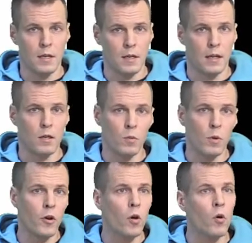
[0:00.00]
that you will
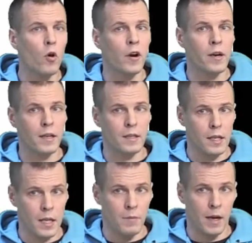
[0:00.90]
no longer get
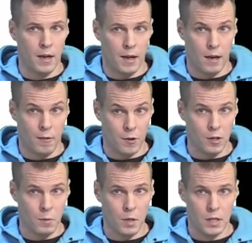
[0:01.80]
email
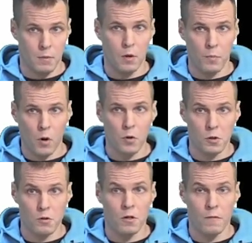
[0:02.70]
alerts when someone
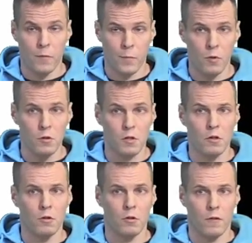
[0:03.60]
posts a post
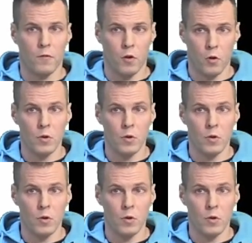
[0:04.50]
to the forum.